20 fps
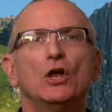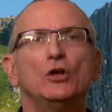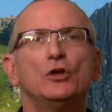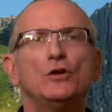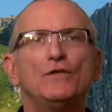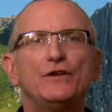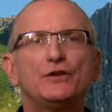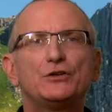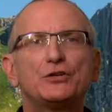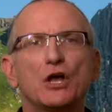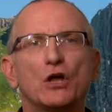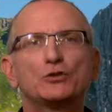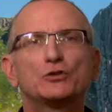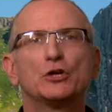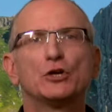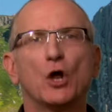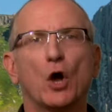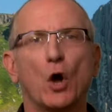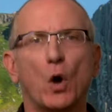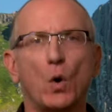UV gel
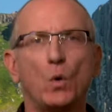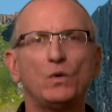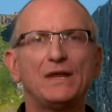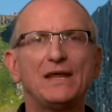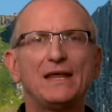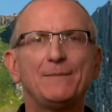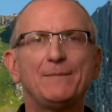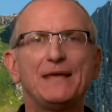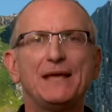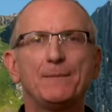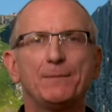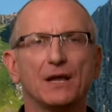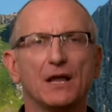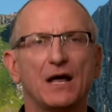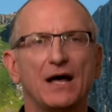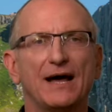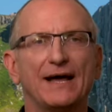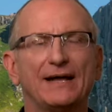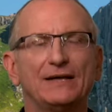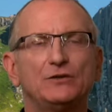should only be
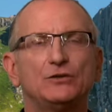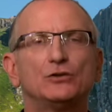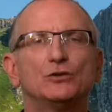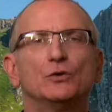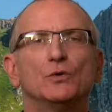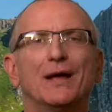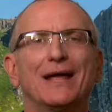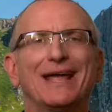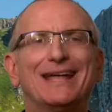applied to